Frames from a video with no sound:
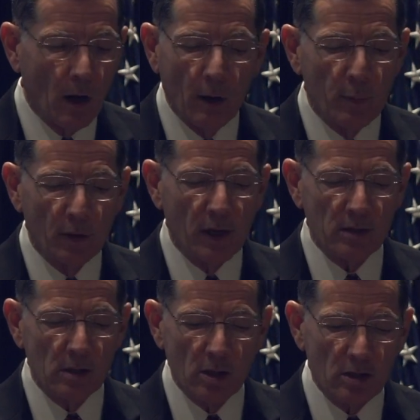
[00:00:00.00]
Our bill
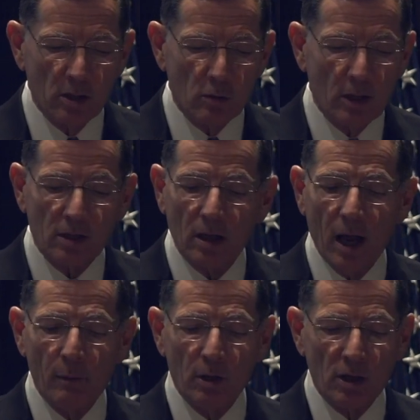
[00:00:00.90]
doesn't just address
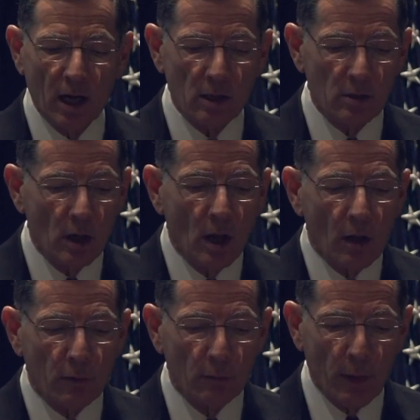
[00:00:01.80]
climate change
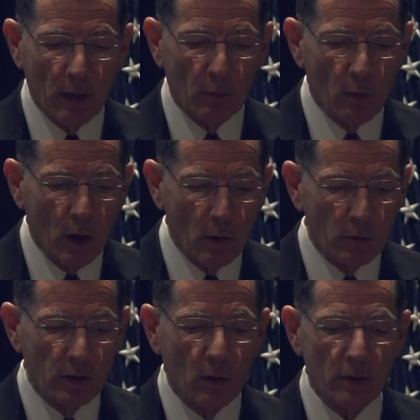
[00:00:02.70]
through better
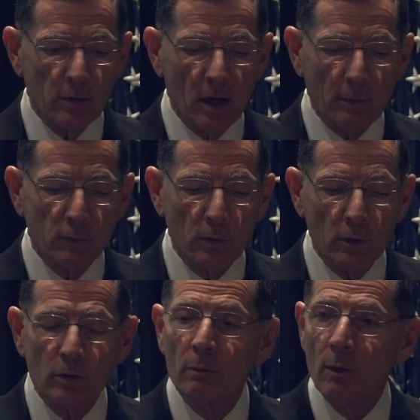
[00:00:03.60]
roads, it also helps
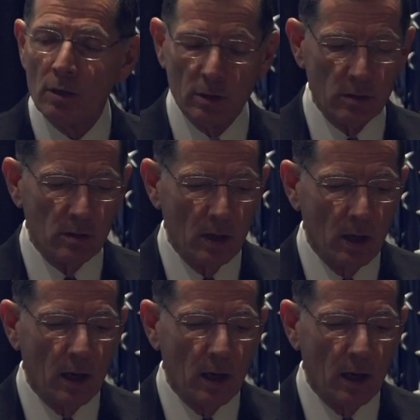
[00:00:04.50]
reduce emissions.